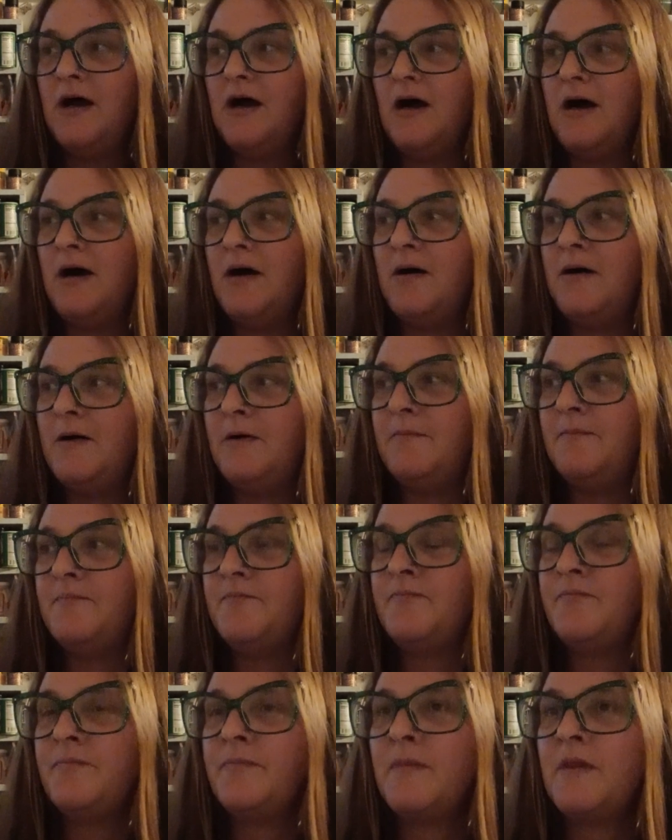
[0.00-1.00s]

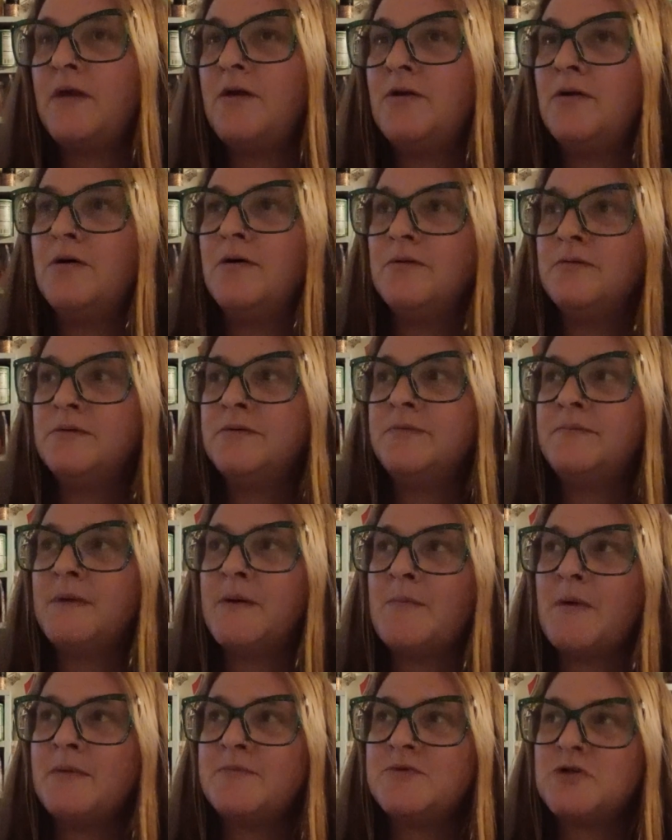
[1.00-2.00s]
You know, my
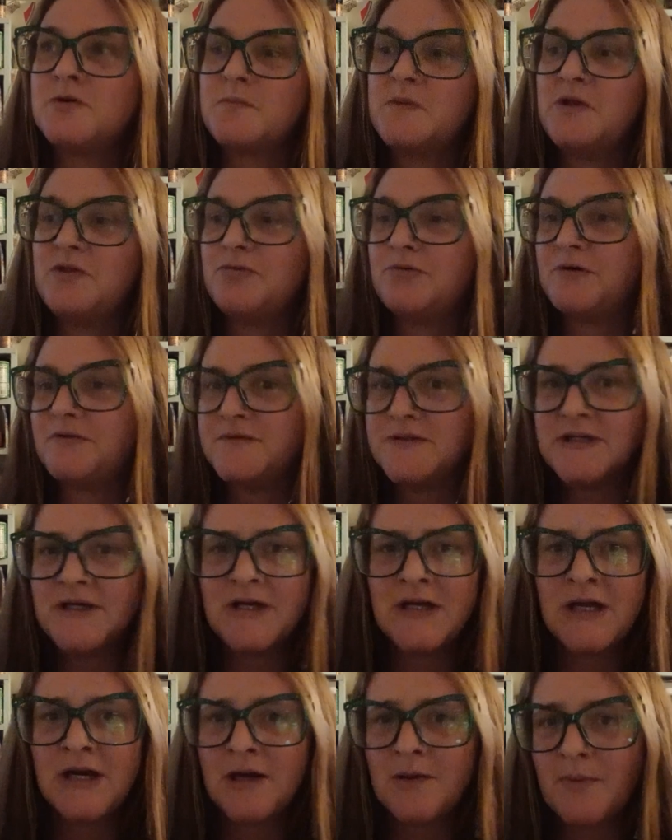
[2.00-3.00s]
mom took me
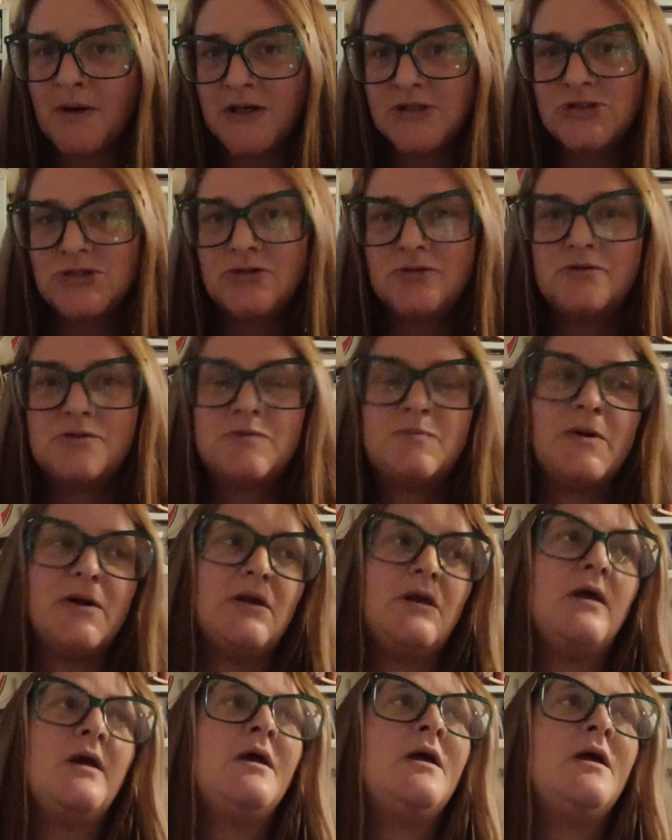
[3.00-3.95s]
thrifting and I bought shoes, but